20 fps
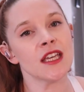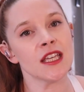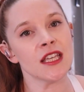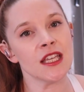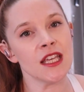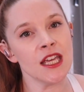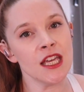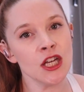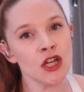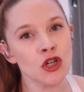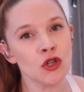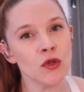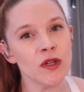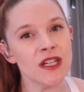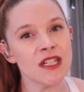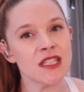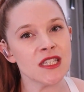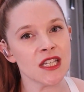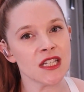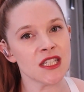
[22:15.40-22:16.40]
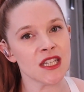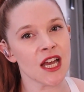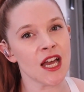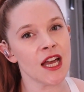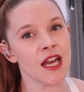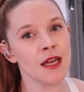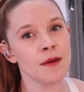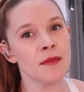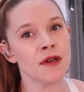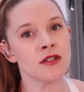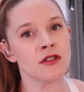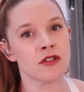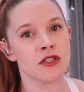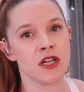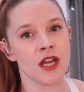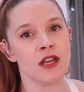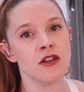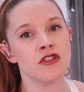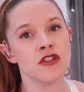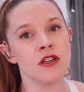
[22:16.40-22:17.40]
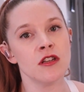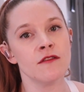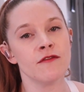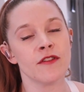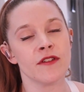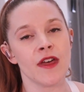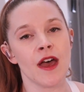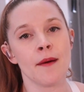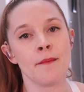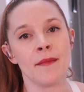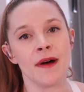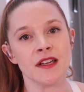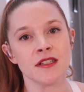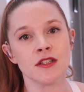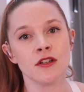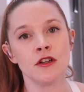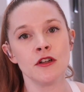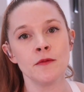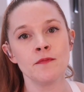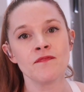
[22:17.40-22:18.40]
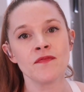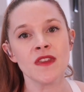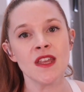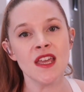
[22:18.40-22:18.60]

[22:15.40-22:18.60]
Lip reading: increase the time under tension for that muscle.